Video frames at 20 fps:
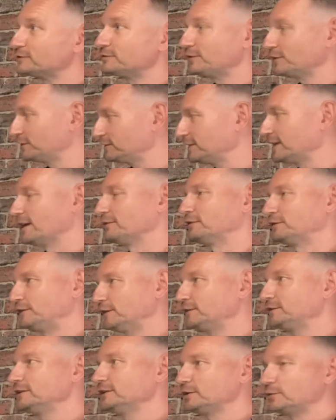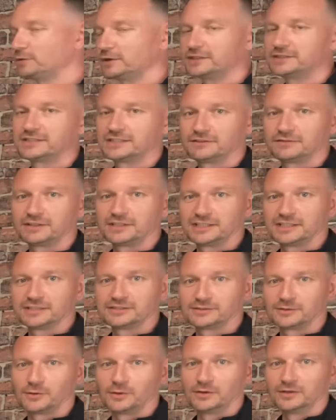For 15 quid delivered to your
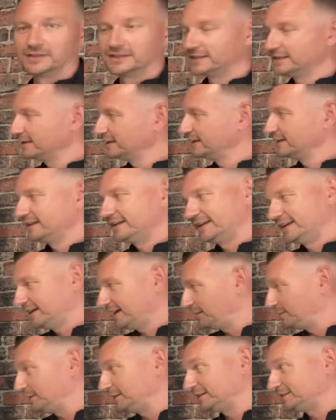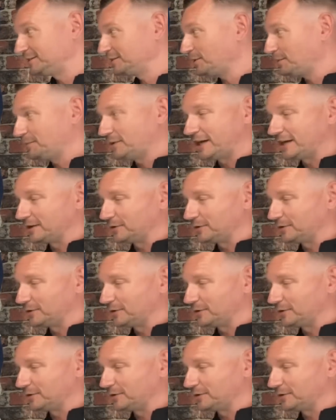door, I mean, it's not bad